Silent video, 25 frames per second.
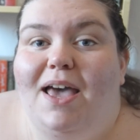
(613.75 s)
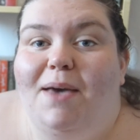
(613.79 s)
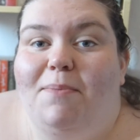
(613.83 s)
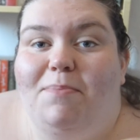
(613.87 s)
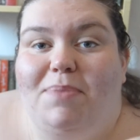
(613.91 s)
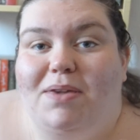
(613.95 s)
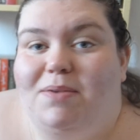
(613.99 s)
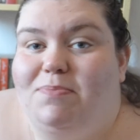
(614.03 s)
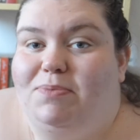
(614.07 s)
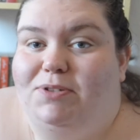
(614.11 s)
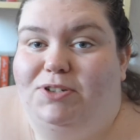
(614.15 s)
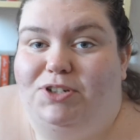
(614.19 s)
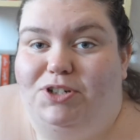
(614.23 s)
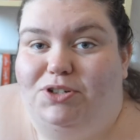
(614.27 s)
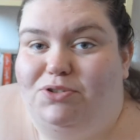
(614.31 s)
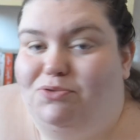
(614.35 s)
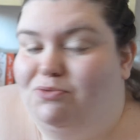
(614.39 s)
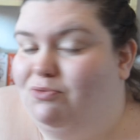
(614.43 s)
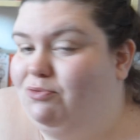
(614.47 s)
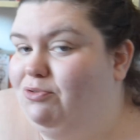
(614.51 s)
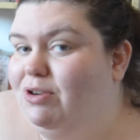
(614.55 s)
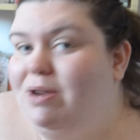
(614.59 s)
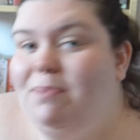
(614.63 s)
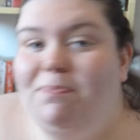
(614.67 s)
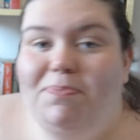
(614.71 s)
People just
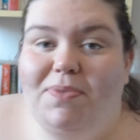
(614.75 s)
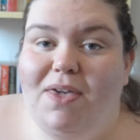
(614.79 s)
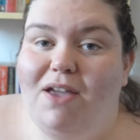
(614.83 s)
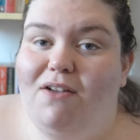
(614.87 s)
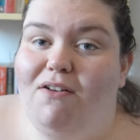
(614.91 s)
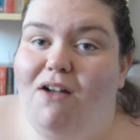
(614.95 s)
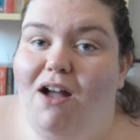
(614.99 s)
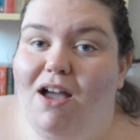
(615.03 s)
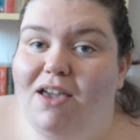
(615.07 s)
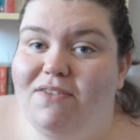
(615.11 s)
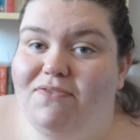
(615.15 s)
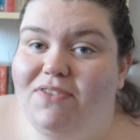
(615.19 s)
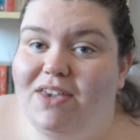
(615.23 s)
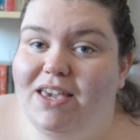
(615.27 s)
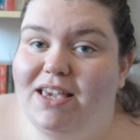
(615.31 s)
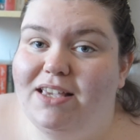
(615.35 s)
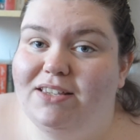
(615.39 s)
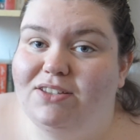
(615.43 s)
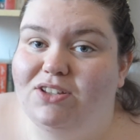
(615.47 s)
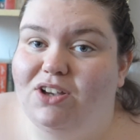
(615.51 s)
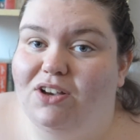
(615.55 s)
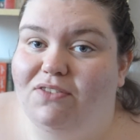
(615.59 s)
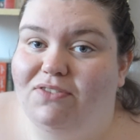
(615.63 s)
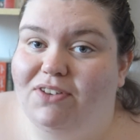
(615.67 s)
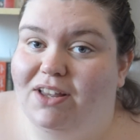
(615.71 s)
rip their
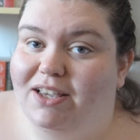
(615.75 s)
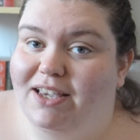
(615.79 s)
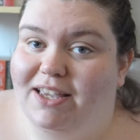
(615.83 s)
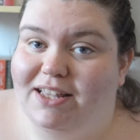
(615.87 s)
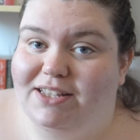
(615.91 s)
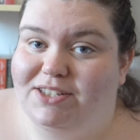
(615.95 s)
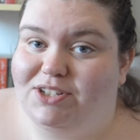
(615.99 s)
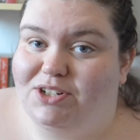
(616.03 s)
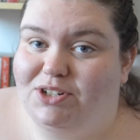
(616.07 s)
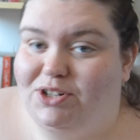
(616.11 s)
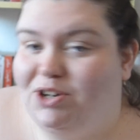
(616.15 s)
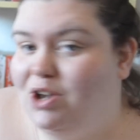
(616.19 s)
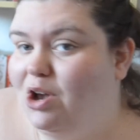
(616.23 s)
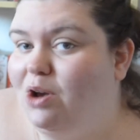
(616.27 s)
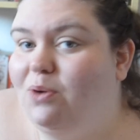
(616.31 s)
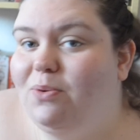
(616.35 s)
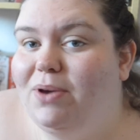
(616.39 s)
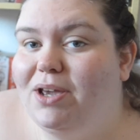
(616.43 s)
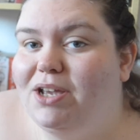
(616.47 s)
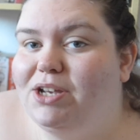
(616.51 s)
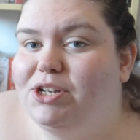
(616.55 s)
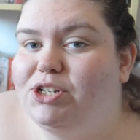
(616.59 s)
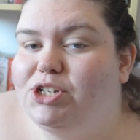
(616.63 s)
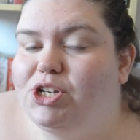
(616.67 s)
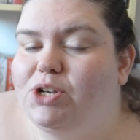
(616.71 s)
IVs off like it's no
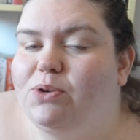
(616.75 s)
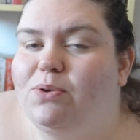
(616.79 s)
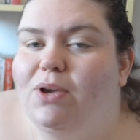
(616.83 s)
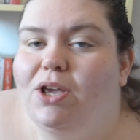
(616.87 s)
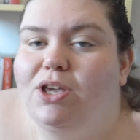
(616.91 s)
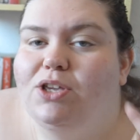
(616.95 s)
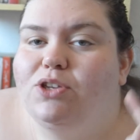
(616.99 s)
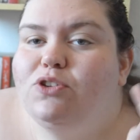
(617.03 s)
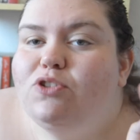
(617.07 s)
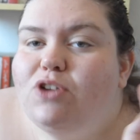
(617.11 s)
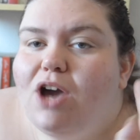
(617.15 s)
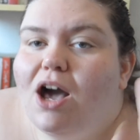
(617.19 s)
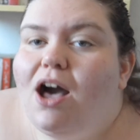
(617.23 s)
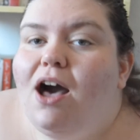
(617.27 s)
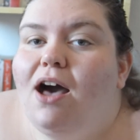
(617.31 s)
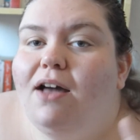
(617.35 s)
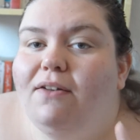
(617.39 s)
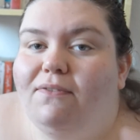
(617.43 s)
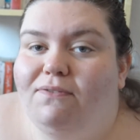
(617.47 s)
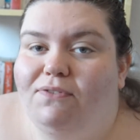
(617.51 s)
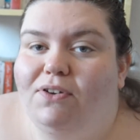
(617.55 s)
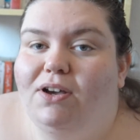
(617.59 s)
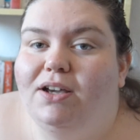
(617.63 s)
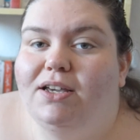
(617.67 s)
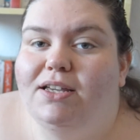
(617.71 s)
issue. You
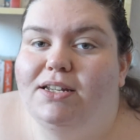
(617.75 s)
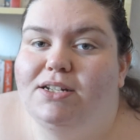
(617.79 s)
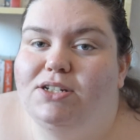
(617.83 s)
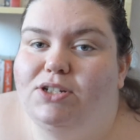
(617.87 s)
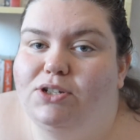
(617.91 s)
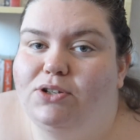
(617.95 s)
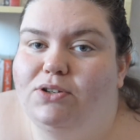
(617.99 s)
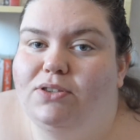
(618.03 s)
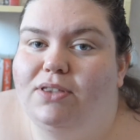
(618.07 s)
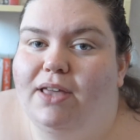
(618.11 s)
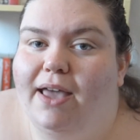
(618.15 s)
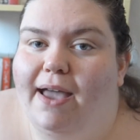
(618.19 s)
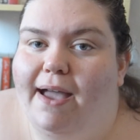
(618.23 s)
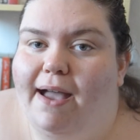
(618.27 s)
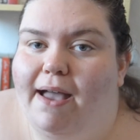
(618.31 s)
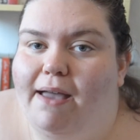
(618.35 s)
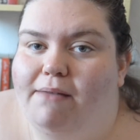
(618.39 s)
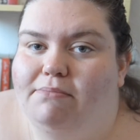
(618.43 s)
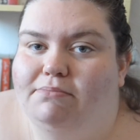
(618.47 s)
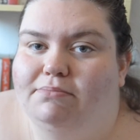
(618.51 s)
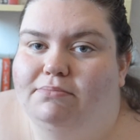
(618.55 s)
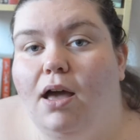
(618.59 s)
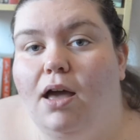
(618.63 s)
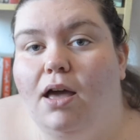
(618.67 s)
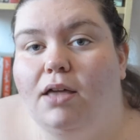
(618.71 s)
can't fucking do that.
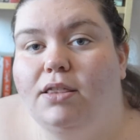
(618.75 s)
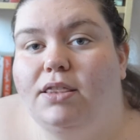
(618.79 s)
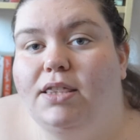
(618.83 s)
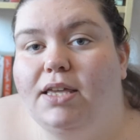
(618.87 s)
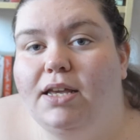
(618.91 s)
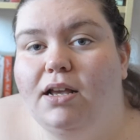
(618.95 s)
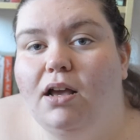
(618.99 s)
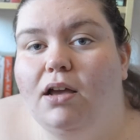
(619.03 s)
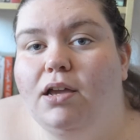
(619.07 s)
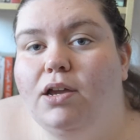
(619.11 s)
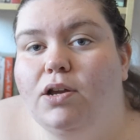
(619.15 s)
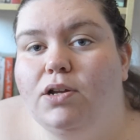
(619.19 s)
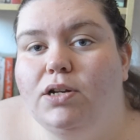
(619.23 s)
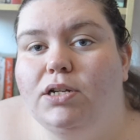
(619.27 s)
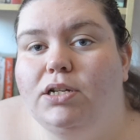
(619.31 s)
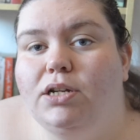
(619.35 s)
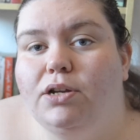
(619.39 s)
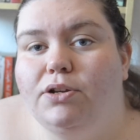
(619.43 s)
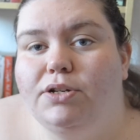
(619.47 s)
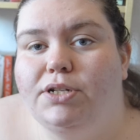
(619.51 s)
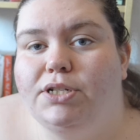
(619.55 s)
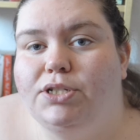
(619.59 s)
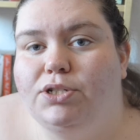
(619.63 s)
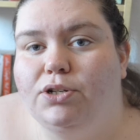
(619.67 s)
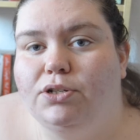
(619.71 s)
A thing I only
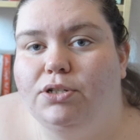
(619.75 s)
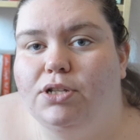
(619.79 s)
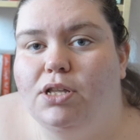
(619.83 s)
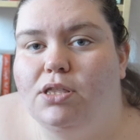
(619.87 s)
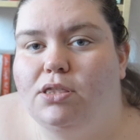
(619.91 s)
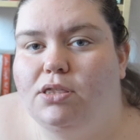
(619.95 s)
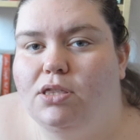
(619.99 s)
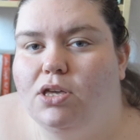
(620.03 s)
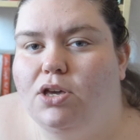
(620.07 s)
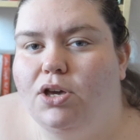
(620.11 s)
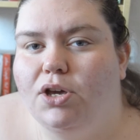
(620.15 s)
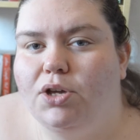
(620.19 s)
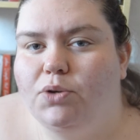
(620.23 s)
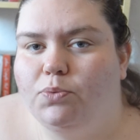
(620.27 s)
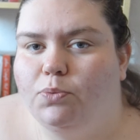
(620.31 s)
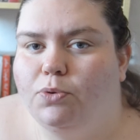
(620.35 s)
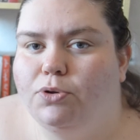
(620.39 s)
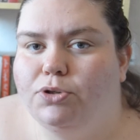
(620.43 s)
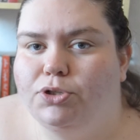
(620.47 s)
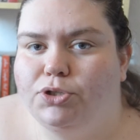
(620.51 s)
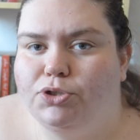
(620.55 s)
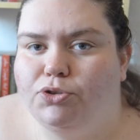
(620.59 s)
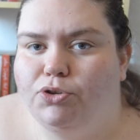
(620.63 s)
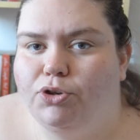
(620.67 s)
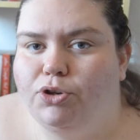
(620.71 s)
noticed on the third
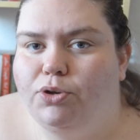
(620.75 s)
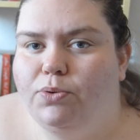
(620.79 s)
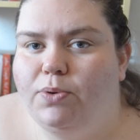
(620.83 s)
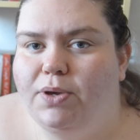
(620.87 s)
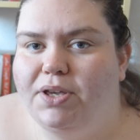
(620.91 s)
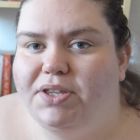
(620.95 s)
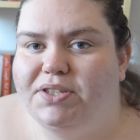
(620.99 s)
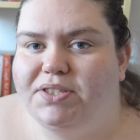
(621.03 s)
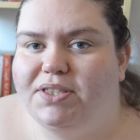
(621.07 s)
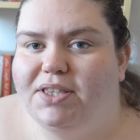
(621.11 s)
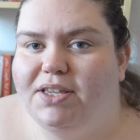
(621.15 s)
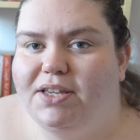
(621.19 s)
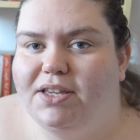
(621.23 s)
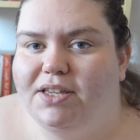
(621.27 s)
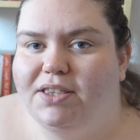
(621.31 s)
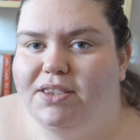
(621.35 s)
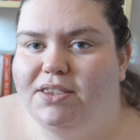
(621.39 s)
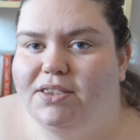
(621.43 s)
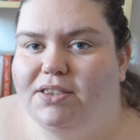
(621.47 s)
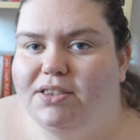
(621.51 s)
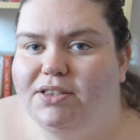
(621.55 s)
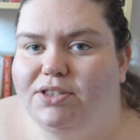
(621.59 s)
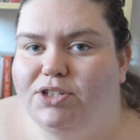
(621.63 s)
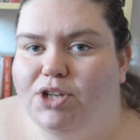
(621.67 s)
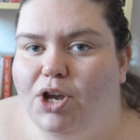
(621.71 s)
watch through is that
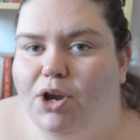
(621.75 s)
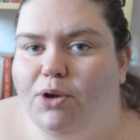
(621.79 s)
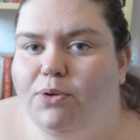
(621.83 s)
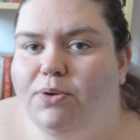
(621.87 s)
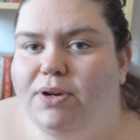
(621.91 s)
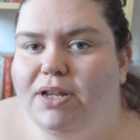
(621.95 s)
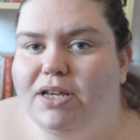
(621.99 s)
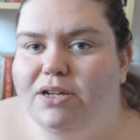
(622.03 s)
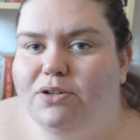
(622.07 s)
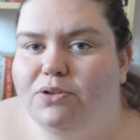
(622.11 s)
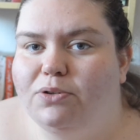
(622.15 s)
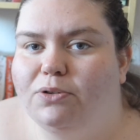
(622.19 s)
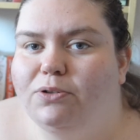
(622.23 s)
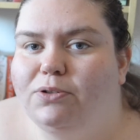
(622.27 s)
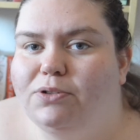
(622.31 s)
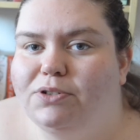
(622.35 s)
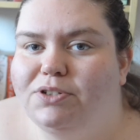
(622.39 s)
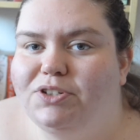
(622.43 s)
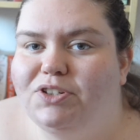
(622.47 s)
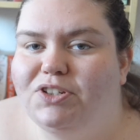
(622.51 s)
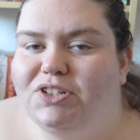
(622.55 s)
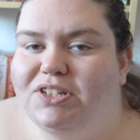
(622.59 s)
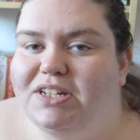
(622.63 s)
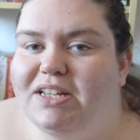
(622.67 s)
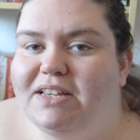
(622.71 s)
Tony
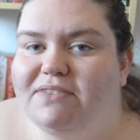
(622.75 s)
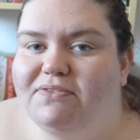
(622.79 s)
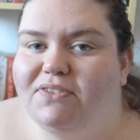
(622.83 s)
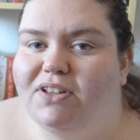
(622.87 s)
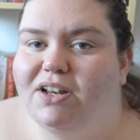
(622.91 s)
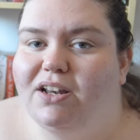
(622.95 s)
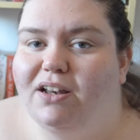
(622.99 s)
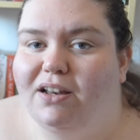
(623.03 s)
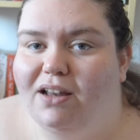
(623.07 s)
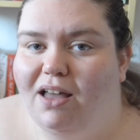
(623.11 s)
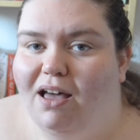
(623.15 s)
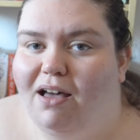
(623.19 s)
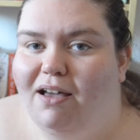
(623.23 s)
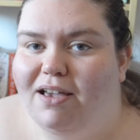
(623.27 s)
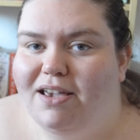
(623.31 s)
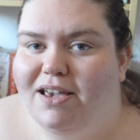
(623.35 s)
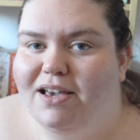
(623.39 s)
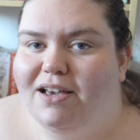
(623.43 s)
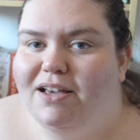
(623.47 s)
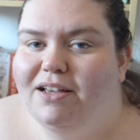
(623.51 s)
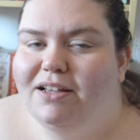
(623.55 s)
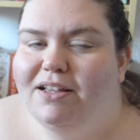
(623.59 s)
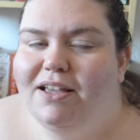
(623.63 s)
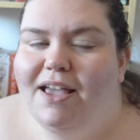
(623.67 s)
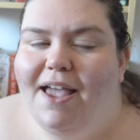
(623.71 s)
calls Steve a
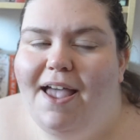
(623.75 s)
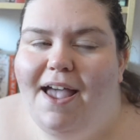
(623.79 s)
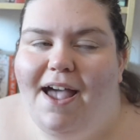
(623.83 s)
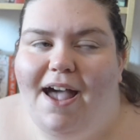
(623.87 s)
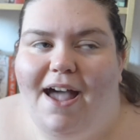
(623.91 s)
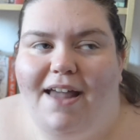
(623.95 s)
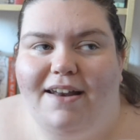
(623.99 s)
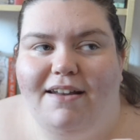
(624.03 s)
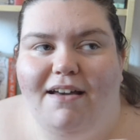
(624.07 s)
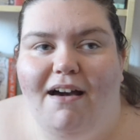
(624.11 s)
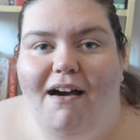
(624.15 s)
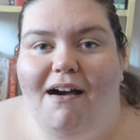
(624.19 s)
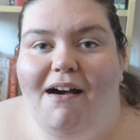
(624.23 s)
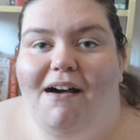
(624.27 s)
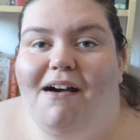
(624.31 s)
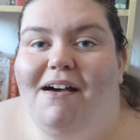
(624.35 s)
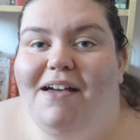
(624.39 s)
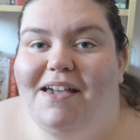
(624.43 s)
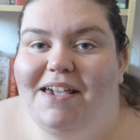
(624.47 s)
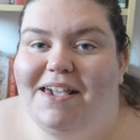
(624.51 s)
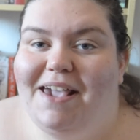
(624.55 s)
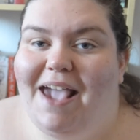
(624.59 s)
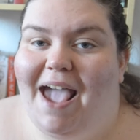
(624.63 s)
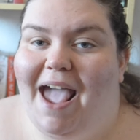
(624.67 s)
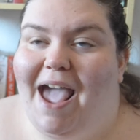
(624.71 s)
liar, and
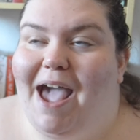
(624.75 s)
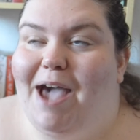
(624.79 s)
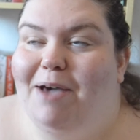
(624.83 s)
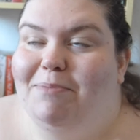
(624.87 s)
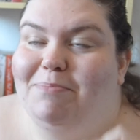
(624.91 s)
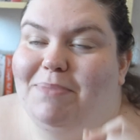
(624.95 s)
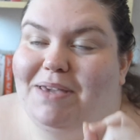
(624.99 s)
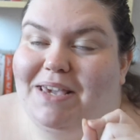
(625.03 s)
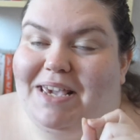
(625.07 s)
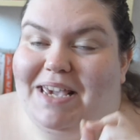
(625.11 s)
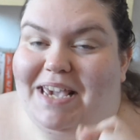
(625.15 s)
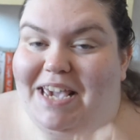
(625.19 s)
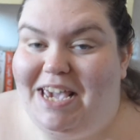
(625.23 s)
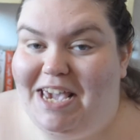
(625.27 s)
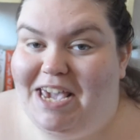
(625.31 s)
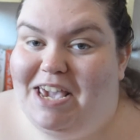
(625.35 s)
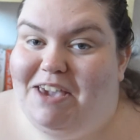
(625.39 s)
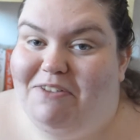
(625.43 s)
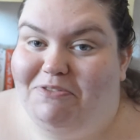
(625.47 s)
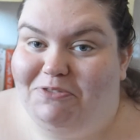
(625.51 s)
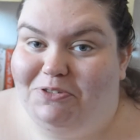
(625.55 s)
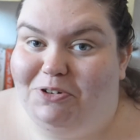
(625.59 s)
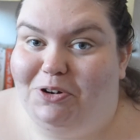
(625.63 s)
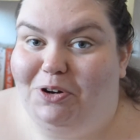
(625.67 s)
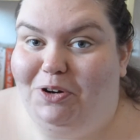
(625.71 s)
I am here
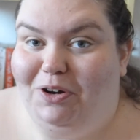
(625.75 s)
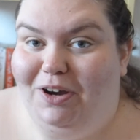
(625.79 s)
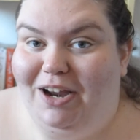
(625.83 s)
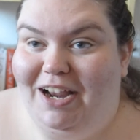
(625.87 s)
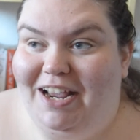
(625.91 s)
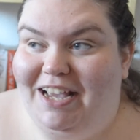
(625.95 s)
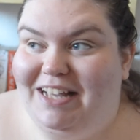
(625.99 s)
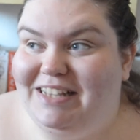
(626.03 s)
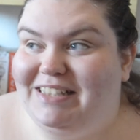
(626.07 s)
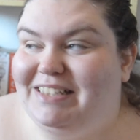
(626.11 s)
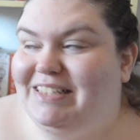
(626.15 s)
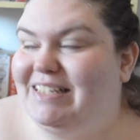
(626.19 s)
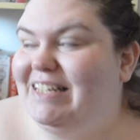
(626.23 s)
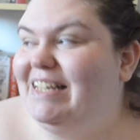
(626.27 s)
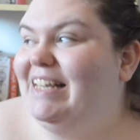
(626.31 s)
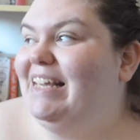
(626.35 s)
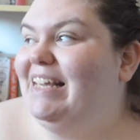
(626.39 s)
for it.